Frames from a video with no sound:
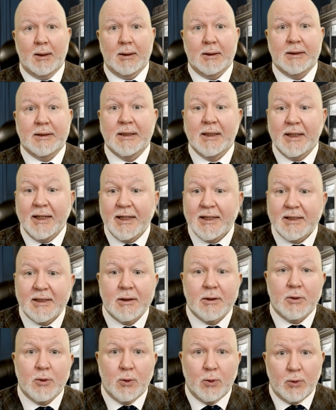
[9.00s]
Delays
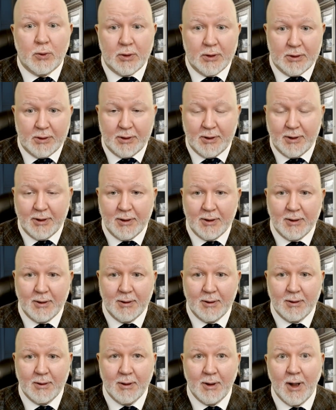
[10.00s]
in court
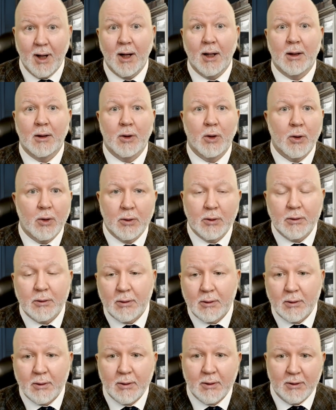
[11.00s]
are
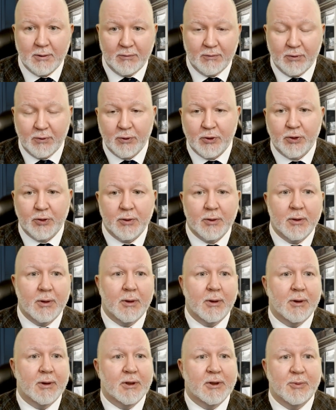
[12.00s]
long,
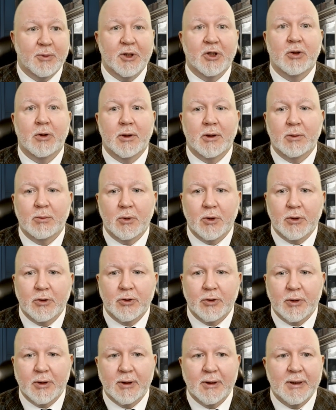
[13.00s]
unfortunately, especially in
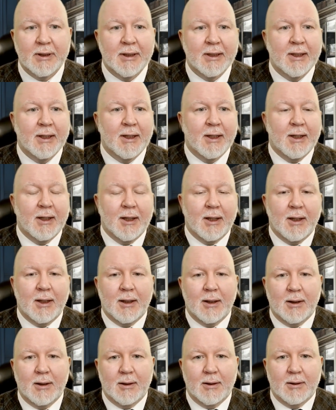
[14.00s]
Montreal,
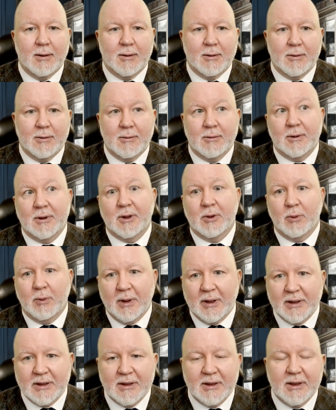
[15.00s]
uh, in
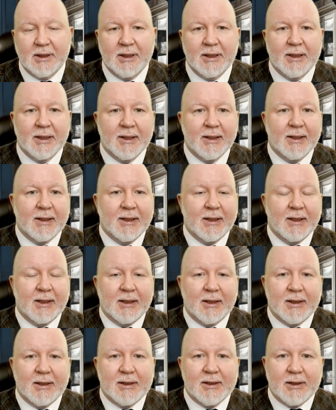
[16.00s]
Quebec City.
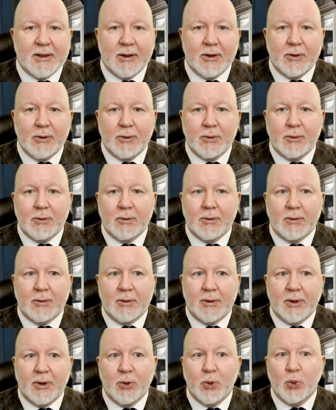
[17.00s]
So
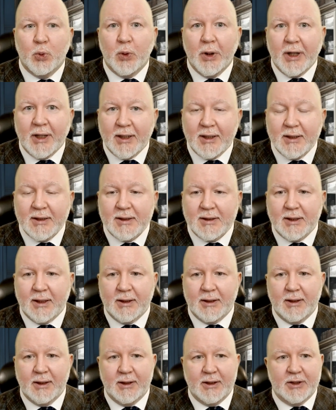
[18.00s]
there are ways
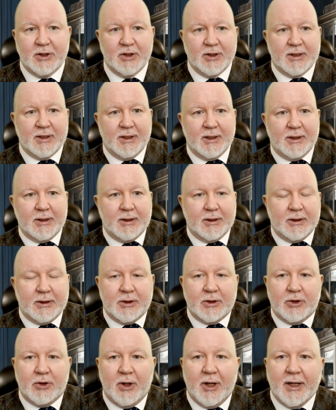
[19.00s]
that the legislator
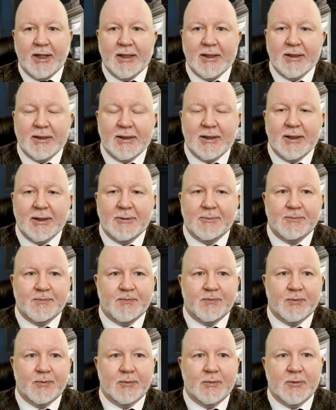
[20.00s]
tries
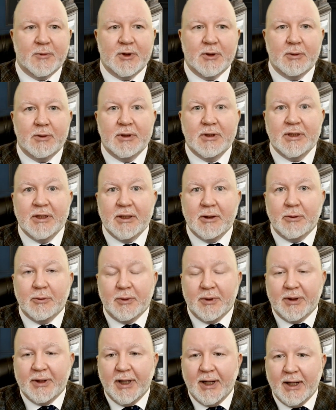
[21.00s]
mm, to deal
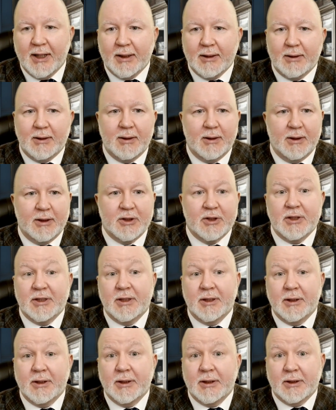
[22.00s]
with that. The
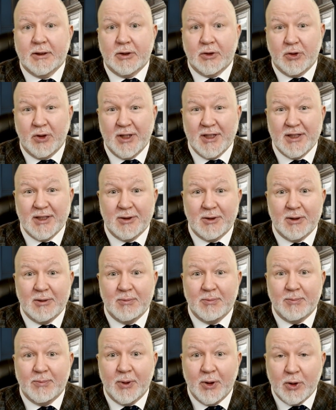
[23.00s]
legislator tries to
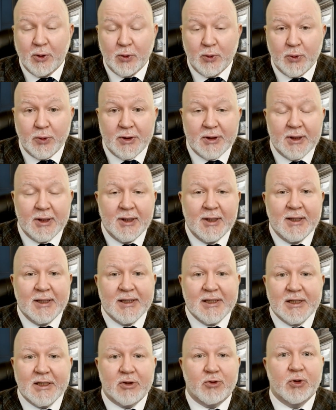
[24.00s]
impose
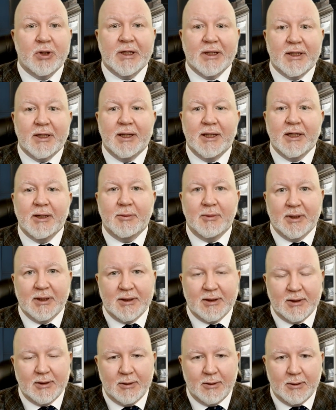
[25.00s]
strict
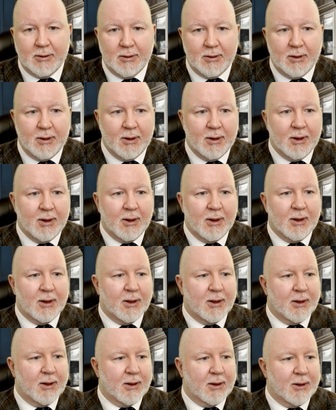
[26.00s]
limits on
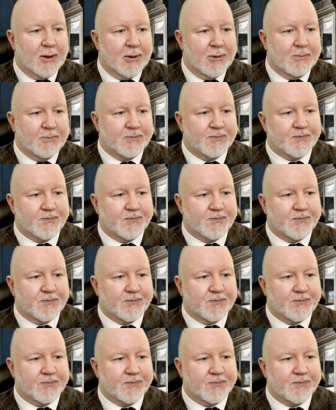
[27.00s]
uh,